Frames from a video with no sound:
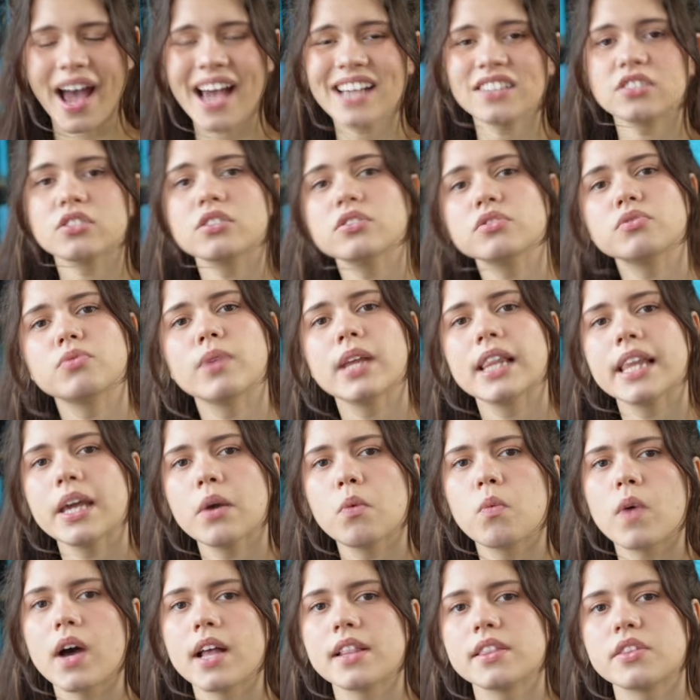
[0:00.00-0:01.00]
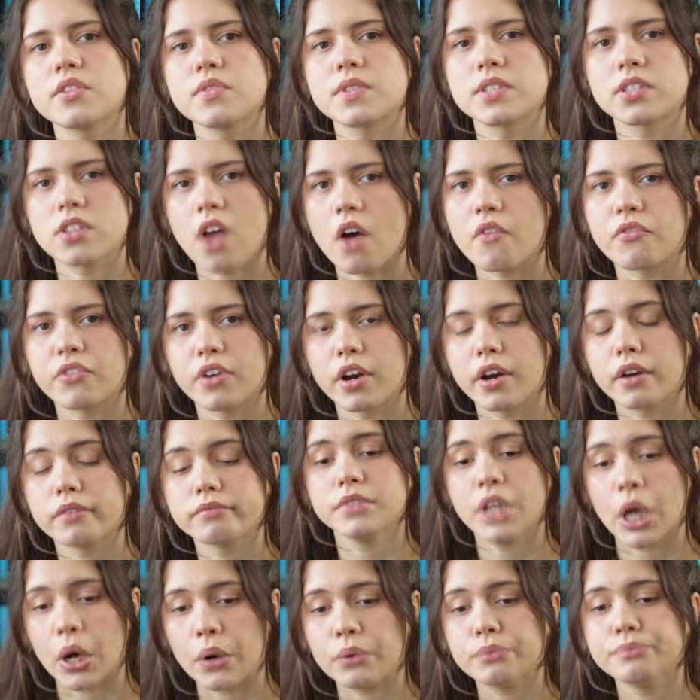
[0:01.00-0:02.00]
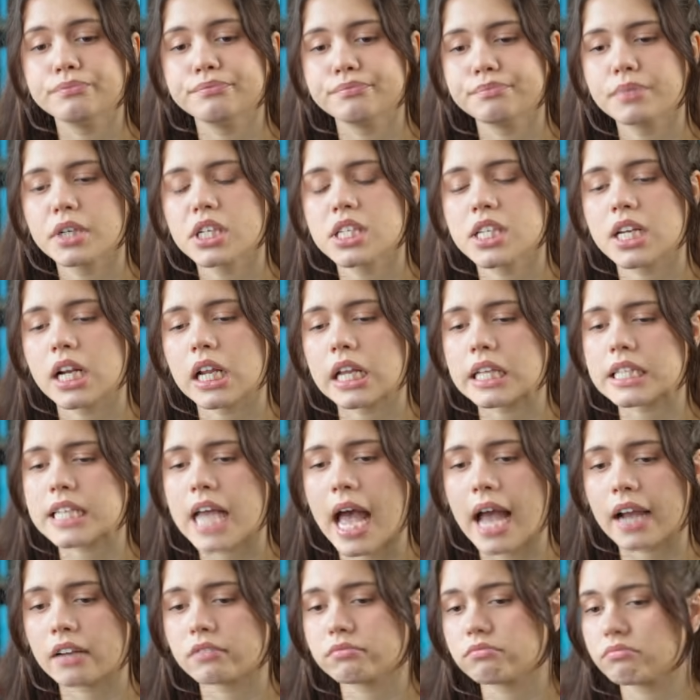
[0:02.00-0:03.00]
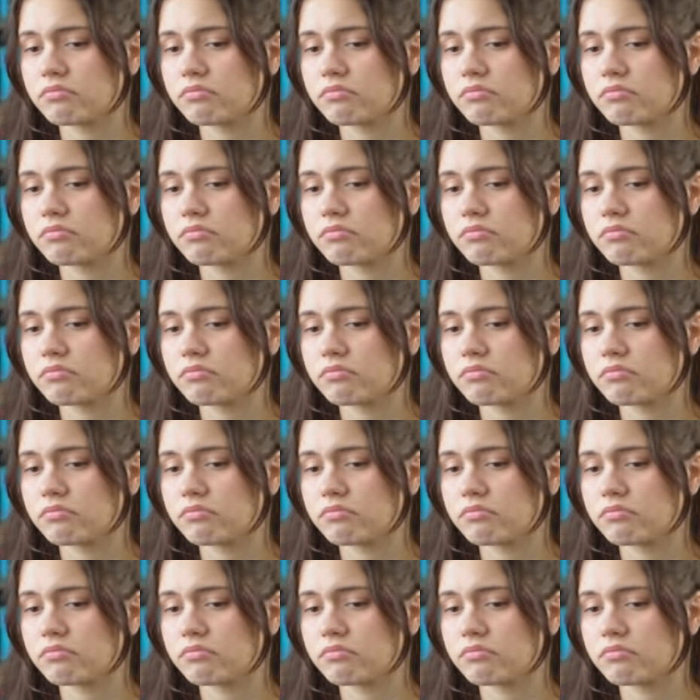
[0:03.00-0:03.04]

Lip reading: I don't really want to suffer. No, personal attack.